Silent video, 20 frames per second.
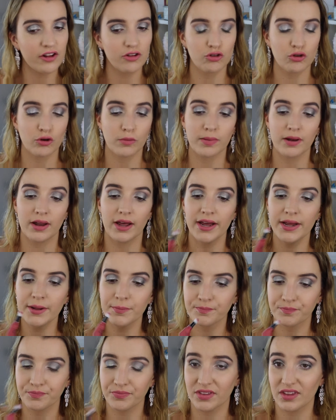to apply
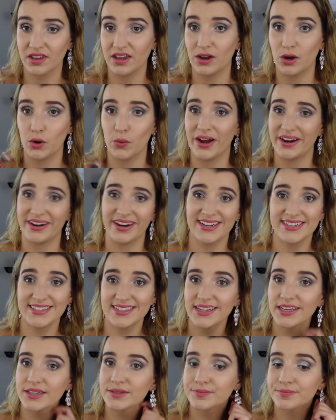it quite
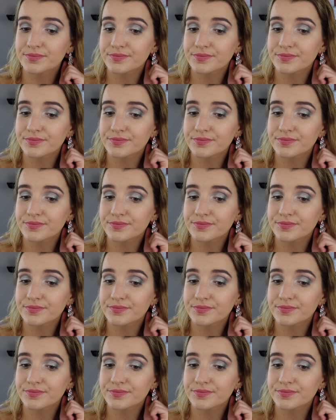nicely.